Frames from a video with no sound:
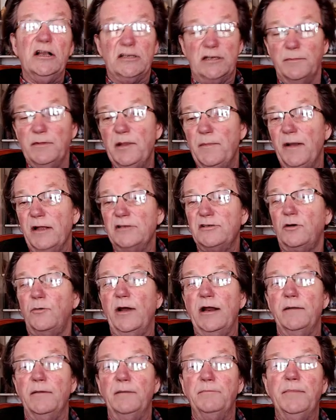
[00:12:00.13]
some of the bells are
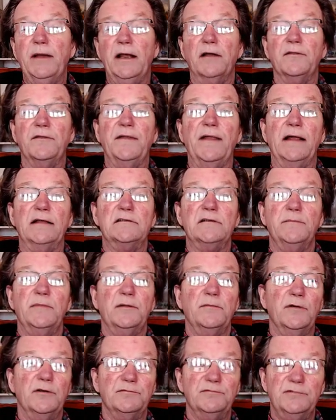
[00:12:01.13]
quite a bit bigger than that. Some of
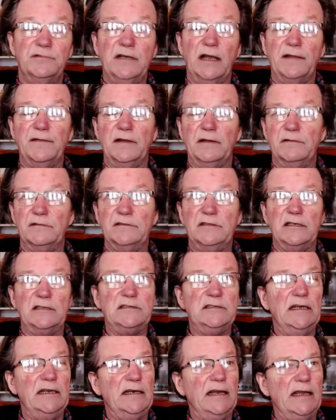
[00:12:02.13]
them are, I think,
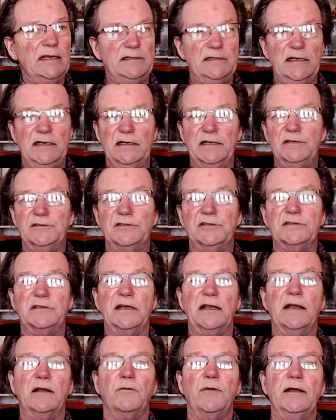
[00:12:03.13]
16, 18 inches.
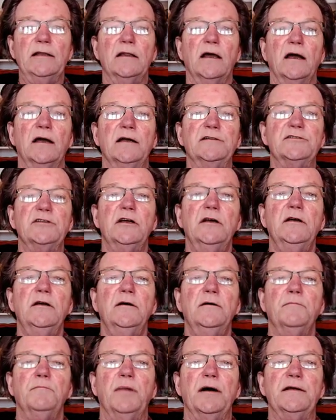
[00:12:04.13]
They get quite large.
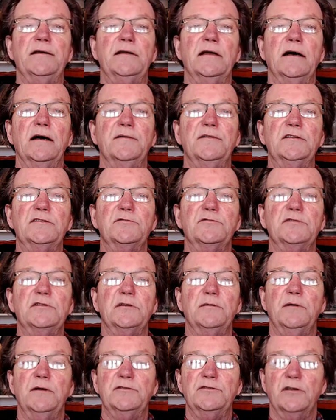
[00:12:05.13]
But this was
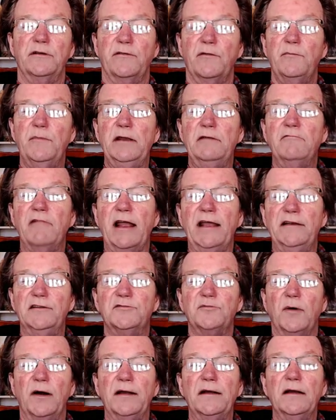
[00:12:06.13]
a sort of a mid-range
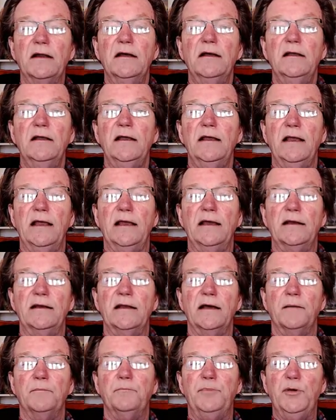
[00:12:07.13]
one.
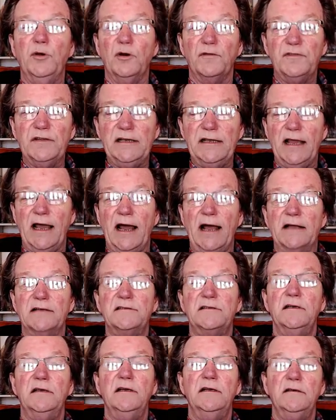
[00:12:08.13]
And beautifully
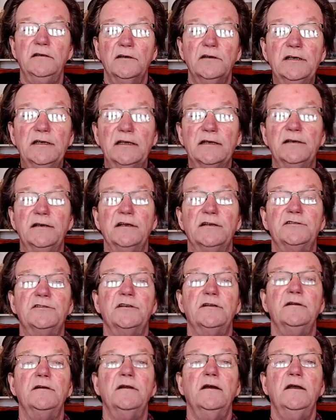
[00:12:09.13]
cast, in good
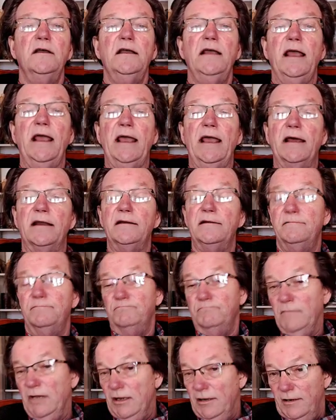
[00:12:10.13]
condition, and
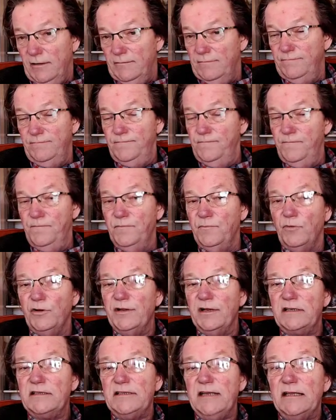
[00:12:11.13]

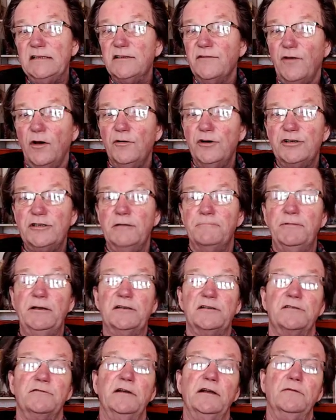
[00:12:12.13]
with extensive ownership
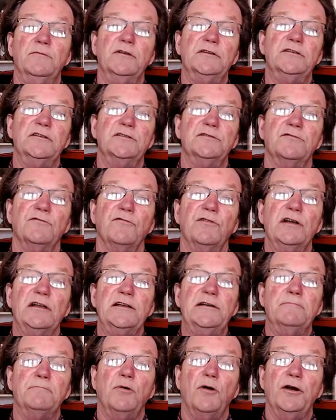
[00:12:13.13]
history, which is
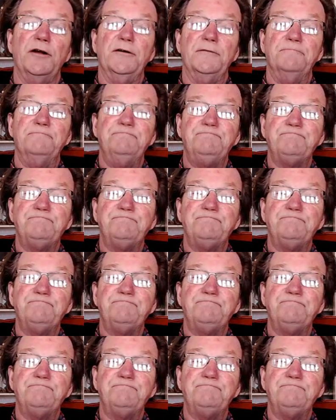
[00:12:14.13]
really important.